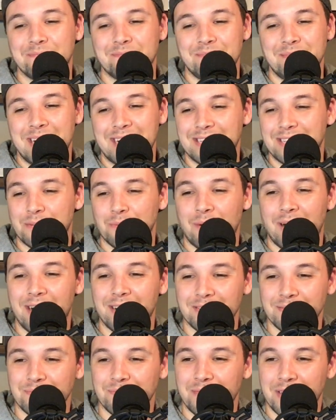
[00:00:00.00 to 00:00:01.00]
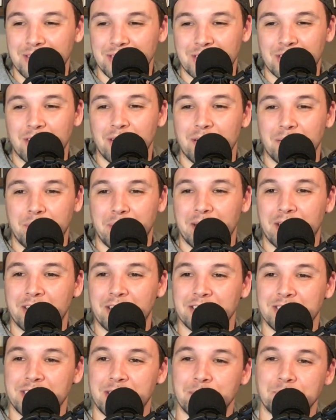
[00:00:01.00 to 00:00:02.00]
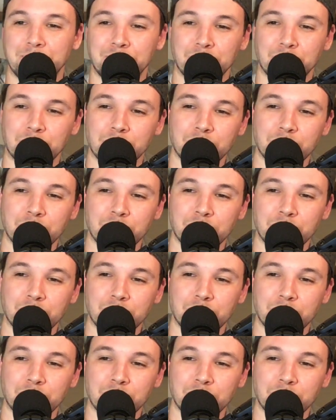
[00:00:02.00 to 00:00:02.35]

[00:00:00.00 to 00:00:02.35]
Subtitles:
That's wild. It's going to be a good team.